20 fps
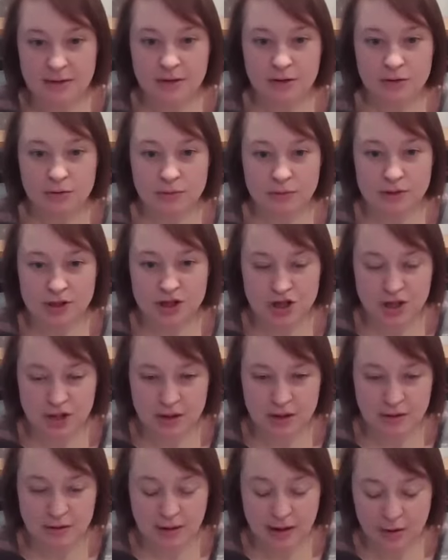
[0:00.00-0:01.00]
So
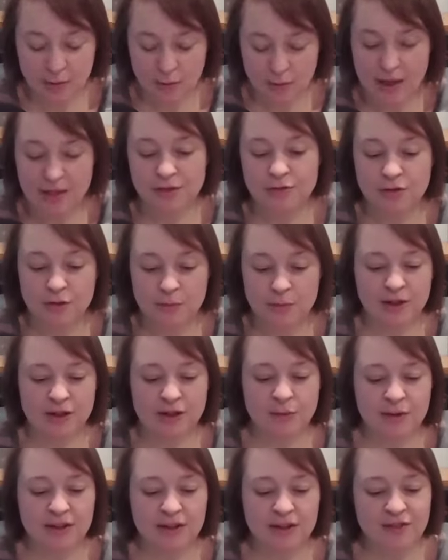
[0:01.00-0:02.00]
they run through the
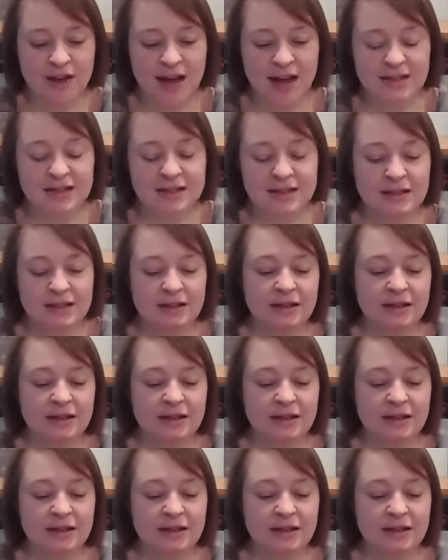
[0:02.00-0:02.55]
building really fast.